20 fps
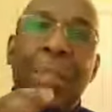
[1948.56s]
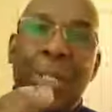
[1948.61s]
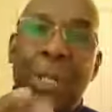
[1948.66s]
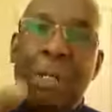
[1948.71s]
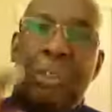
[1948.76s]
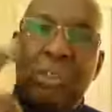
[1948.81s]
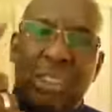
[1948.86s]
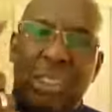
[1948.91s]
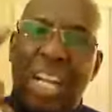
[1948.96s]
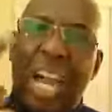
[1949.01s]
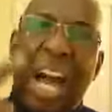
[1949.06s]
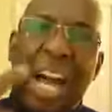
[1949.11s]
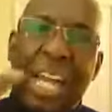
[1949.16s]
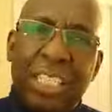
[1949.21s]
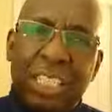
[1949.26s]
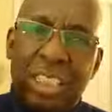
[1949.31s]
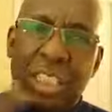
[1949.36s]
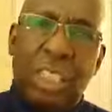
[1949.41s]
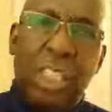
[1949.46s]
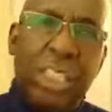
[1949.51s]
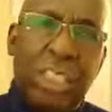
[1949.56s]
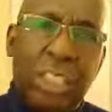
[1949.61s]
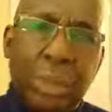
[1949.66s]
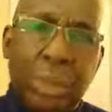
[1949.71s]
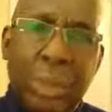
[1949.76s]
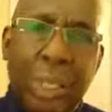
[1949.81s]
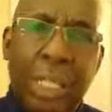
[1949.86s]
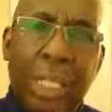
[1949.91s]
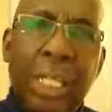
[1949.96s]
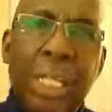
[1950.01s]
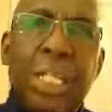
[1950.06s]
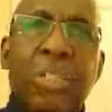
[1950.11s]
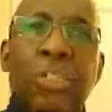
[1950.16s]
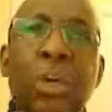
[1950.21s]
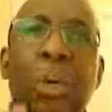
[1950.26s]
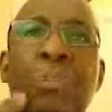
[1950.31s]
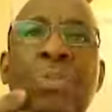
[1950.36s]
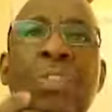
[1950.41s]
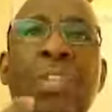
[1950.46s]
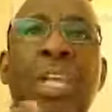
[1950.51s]
because God is good to me.
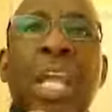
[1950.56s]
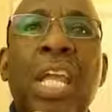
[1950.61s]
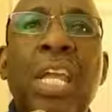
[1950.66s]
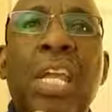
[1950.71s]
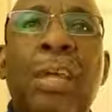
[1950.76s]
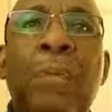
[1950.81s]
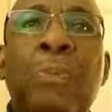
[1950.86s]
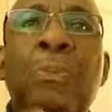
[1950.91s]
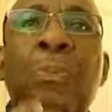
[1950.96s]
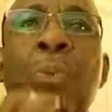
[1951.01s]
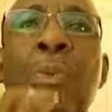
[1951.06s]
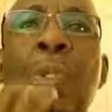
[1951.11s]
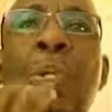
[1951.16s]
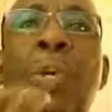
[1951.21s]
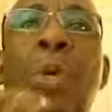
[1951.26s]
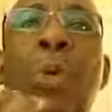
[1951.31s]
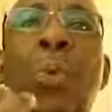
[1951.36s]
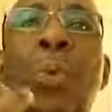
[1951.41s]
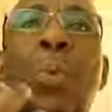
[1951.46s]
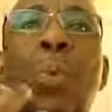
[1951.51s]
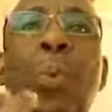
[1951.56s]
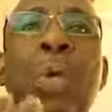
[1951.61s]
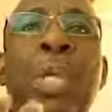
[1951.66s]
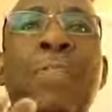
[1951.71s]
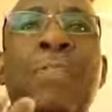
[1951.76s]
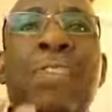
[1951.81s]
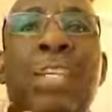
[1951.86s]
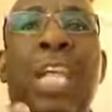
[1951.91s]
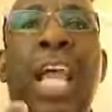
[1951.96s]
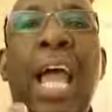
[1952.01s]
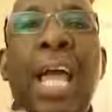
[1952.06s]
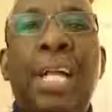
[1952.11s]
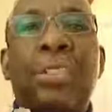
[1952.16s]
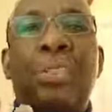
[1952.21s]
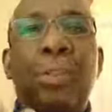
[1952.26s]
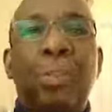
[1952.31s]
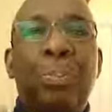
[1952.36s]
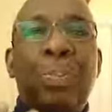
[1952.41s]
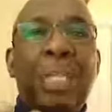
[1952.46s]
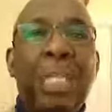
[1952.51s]
So I'm saying we've
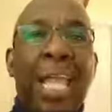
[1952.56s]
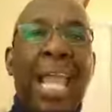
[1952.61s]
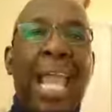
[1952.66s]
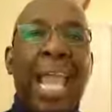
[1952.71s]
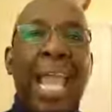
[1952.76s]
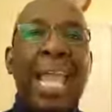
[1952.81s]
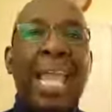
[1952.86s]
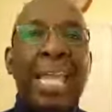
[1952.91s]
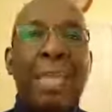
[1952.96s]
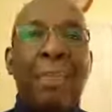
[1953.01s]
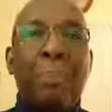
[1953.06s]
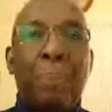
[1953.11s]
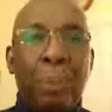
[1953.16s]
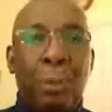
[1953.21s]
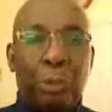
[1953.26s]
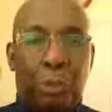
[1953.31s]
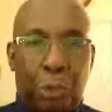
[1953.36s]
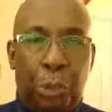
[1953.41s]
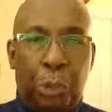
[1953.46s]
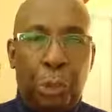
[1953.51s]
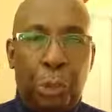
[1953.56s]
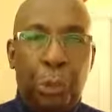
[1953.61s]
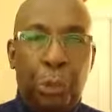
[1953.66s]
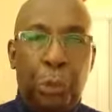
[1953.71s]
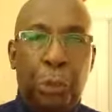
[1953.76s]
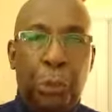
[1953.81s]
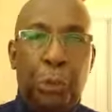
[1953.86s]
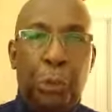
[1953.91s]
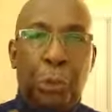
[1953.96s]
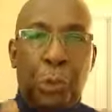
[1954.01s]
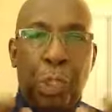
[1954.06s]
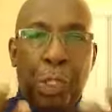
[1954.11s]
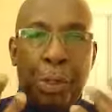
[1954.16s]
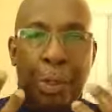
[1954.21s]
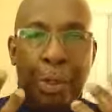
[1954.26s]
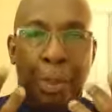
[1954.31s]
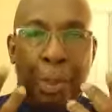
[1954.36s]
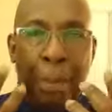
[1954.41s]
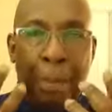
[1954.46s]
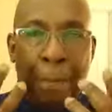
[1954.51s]
got to be able to
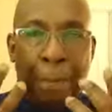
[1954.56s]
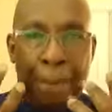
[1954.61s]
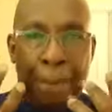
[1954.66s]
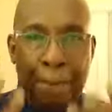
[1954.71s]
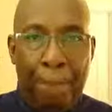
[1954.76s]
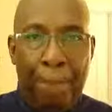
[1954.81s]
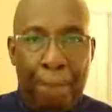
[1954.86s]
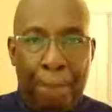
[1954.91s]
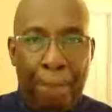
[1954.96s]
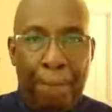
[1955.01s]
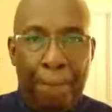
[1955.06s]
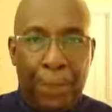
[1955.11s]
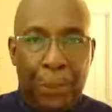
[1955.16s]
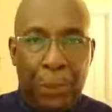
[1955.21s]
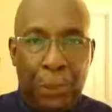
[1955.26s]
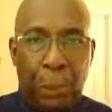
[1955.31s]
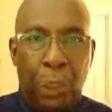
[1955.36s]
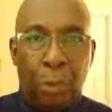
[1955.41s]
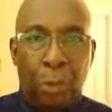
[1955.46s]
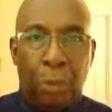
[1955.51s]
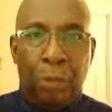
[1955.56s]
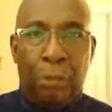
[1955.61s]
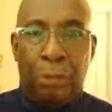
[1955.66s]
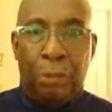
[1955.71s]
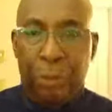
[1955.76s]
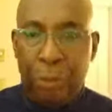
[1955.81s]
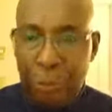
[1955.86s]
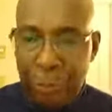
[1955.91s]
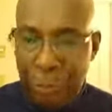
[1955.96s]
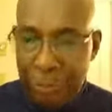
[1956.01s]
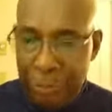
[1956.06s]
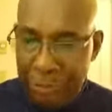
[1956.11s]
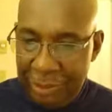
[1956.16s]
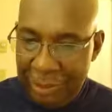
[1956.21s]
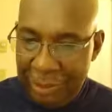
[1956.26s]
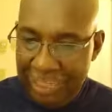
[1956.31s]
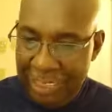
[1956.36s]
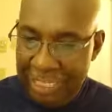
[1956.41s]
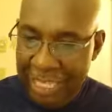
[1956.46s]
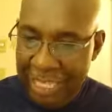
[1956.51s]
show the fruit.
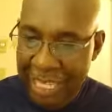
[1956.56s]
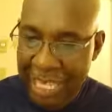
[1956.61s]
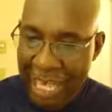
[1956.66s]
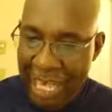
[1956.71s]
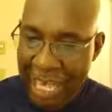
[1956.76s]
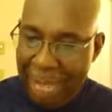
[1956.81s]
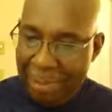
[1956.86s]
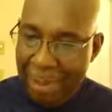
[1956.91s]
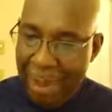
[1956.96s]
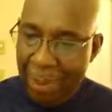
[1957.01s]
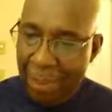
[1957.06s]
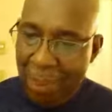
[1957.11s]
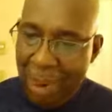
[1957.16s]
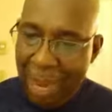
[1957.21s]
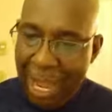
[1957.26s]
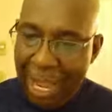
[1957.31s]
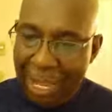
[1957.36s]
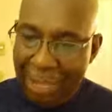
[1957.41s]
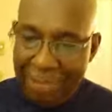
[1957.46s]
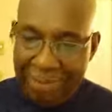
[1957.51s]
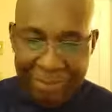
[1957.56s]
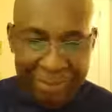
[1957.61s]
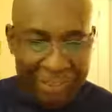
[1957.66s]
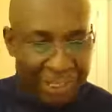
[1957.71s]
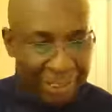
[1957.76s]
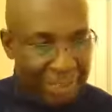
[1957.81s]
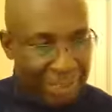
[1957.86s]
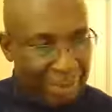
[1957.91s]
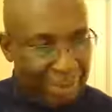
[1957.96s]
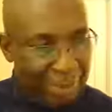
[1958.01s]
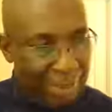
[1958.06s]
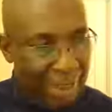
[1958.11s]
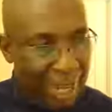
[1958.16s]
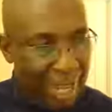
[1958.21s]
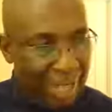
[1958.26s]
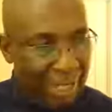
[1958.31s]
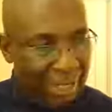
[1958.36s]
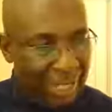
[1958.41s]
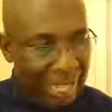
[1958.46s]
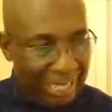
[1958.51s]
And my wife just
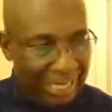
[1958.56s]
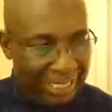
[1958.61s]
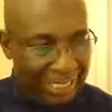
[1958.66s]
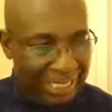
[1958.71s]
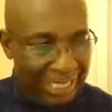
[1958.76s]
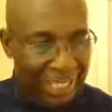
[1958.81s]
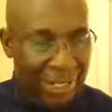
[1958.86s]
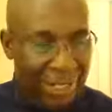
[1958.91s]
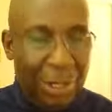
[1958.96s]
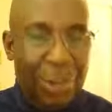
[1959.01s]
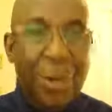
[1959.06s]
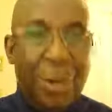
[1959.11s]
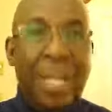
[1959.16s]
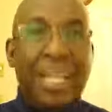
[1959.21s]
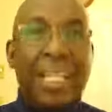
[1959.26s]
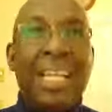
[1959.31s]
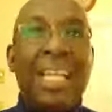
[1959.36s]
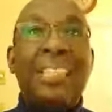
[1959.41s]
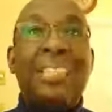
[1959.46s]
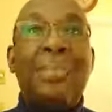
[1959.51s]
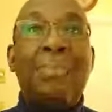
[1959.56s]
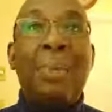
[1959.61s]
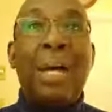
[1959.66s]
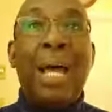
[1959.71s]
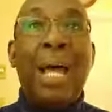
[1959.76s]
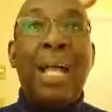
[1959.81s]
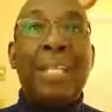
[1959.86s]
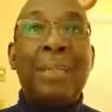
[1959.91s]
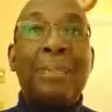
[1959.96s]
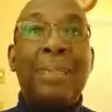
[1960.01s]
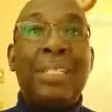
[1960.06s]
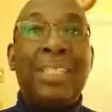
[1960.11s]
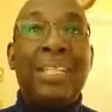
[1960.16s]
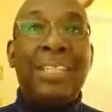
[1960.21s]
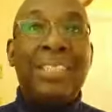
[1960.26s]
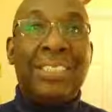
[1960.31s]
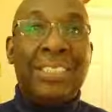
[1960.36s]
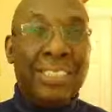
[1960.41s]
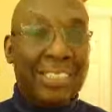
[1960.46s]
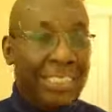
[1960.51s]
smiled. I can see her right now smiling
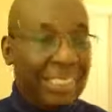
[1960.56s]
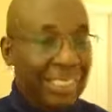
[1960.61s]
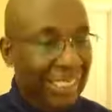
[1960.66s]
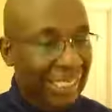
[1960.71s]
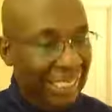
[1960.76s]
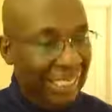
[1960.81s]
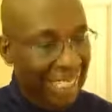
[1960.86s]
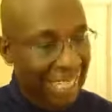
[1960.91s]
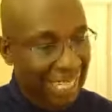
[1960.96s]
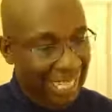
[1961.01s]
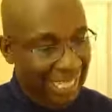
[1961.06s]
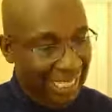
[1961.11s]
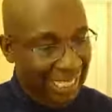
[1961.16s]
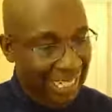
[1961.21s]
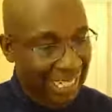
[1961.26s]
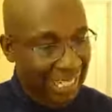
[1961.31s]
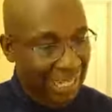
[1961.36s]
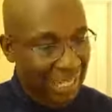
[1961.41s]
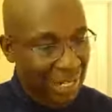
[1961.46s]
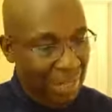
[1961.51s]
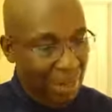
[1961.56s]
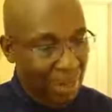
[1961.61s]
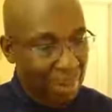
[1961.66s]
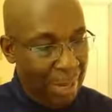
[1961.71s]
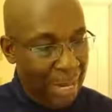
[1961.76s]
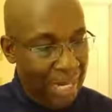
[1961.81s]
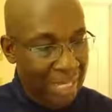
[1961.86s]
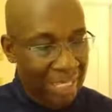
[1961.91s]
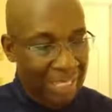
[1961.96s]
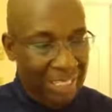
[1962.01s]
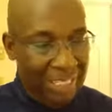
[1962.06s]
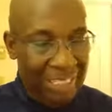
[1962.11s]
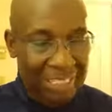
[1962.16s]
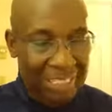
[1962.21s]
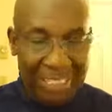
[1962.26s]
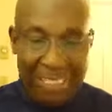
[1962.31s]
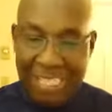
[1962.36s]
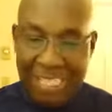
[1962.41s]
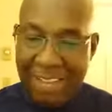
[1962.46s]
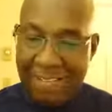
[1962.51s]
because she said she didn't know back in
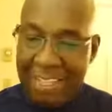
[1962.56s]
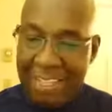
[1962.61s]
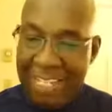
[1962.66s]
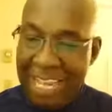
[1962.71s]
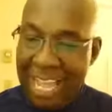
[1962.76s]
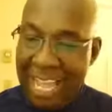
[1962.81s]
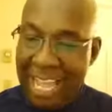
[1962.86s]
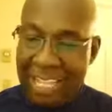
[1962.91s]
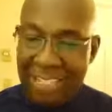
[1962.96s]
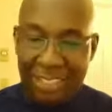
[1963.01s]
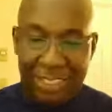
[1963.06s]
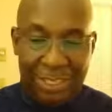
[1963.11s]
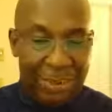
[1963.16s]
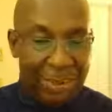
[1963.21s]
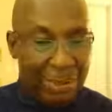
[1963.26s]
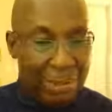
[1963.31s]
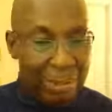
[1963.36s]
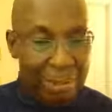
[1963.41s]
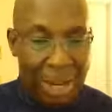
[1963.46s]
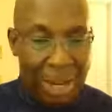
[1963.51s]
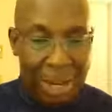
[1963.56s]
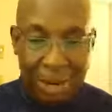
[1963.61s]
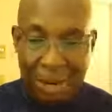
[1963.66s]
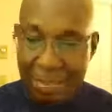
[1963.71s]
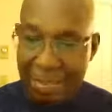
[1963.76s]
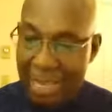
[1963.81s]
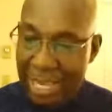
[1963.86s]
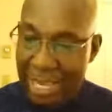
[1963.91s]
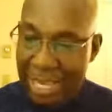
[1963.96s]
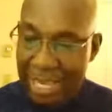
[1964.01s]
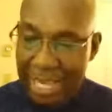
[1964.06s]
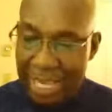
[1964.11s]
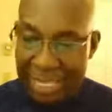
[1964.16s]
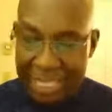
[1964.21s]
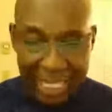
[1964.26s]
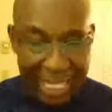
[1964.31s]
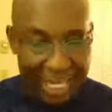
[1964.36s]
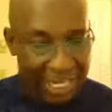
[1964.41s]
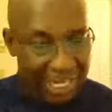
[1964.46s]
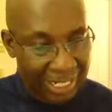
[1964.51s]
79 she was going to marry a man
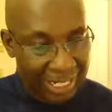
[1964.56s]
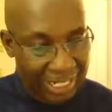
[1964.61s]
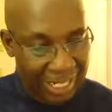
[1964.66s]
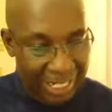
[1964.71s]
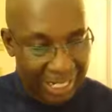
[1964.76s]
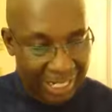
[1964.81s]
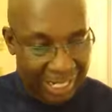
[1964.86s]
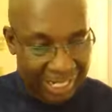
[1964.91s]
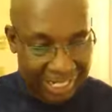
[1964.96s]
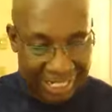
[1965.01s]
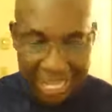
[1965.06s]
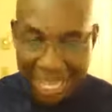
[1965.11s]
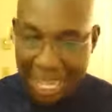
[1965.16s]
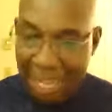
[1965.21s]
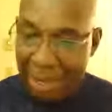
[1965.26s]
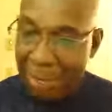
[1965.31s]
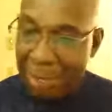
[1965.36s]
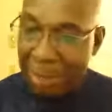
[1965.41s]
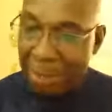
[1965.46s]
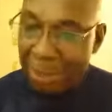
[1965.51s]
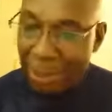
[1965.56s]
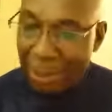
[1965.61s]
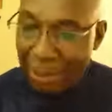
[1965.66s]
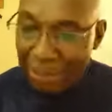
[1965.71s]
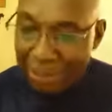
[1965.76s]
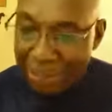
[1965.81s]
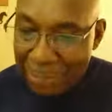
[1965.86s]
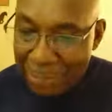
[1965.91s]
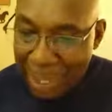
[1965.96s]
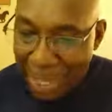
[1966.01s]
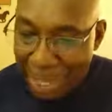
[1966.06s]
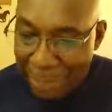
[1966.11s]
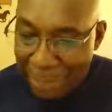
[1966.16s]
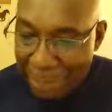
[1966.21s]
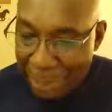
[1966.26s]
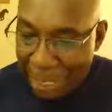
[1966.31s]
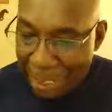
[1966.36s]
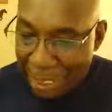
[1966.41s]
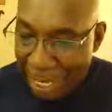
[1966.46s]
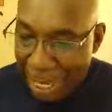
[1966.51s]
like that, a cowboy.
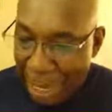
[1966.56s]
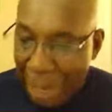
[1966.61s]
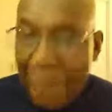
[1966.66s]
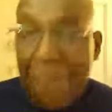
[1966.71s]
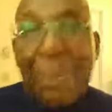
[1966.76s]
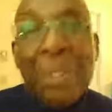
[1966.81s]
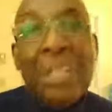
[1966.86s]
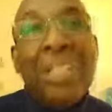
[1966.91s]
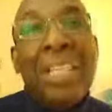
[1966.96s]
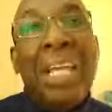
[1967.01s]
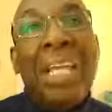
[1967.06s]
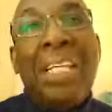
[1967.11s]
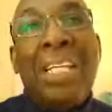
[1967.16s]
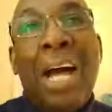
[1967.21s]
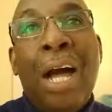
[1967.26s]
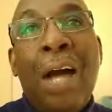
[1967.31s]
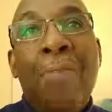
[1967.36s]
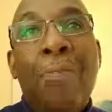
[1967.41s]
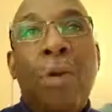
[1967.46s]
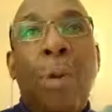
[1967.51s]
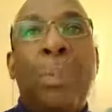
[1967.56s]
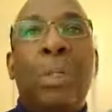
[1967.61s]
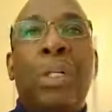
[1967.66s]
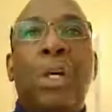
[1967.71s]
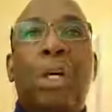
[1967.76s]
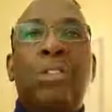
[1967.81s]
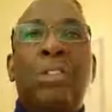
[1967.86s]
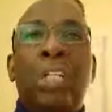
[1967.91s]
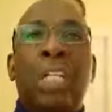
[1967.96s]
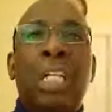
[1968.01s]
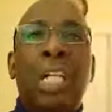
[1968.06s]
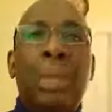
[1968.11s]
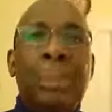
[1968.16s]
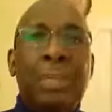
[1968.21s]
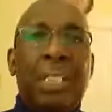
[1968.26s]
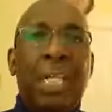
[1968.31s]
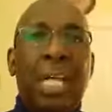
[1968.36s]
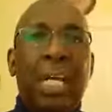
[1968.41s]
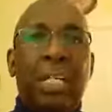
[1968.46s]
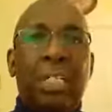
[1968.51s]
But uh, we thank God for because let
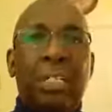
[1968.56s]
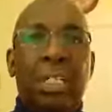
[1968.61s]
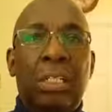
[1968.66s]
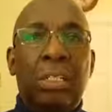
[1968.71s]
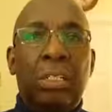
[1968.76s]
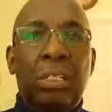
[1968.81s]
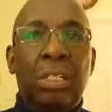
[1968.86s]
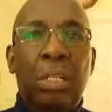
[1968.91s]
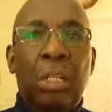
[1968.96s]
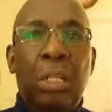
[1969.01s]
me tell you,